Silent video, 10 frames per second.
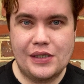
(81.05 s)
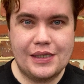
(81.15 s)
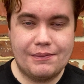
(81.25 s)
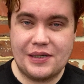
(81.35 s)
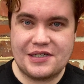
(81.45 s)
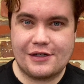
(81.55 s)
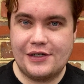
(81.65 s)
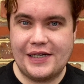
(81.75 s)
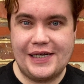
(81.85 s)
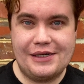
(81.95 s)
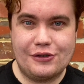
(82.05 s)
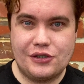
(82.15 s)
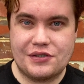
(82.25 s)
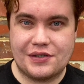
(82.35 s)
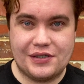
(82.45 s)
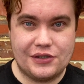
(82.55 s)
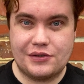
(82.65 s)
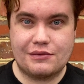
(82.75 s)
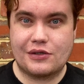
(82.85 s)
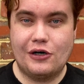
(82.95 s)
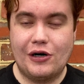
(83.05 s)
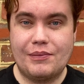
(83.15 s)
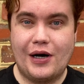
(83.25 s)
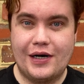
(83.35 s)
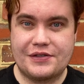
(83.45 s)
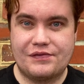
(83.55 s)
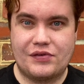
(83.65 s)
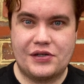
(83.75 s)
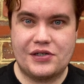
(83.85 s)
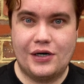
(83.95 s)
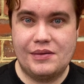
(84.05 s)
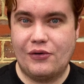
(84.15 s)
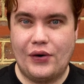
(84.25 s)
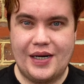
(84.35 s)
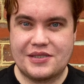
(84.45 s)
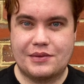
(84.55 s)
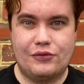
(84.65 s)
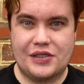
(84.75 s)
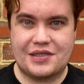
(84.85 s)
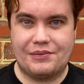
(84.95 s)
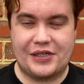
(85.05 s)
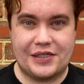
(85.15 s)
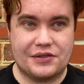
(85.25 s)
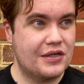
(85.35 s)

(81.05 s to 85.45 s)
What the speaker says: Basically, anyone you see, just go up, ask them for the time, or ask them where something is.